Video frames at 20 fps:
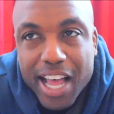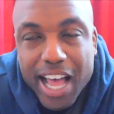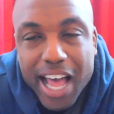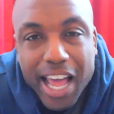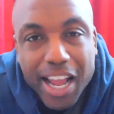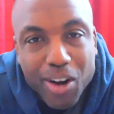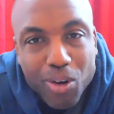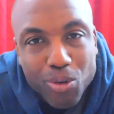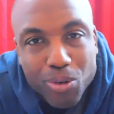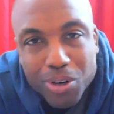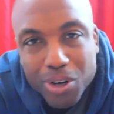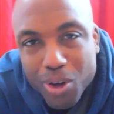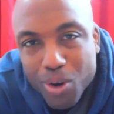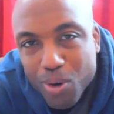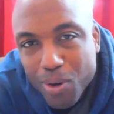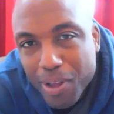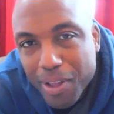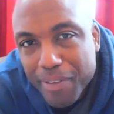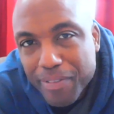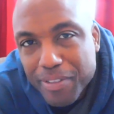I don't
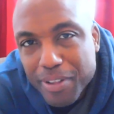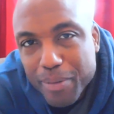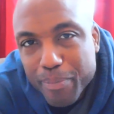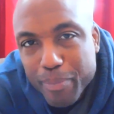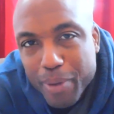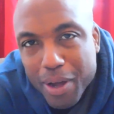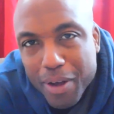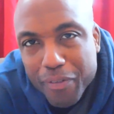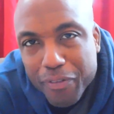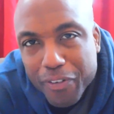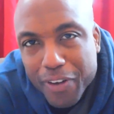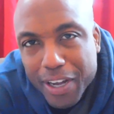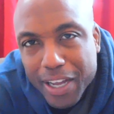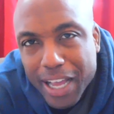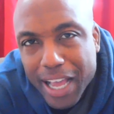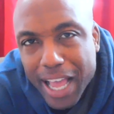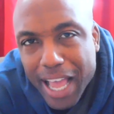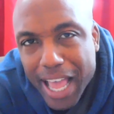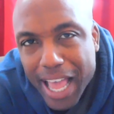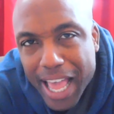know if the
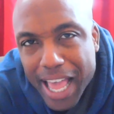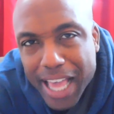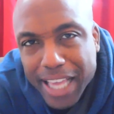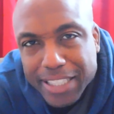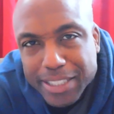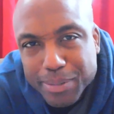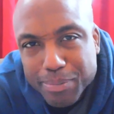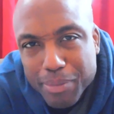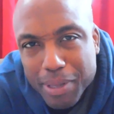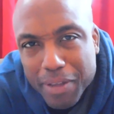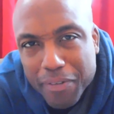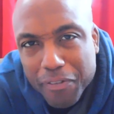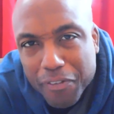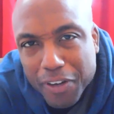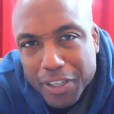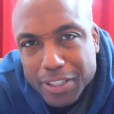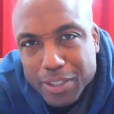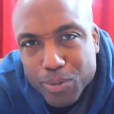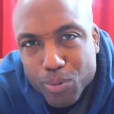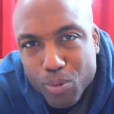motherfucker asked me
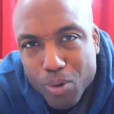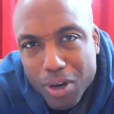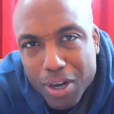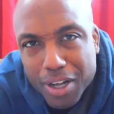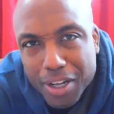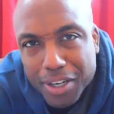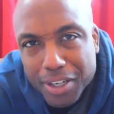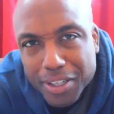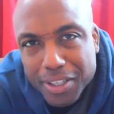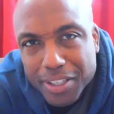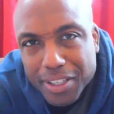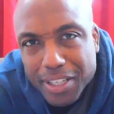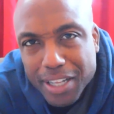for some water.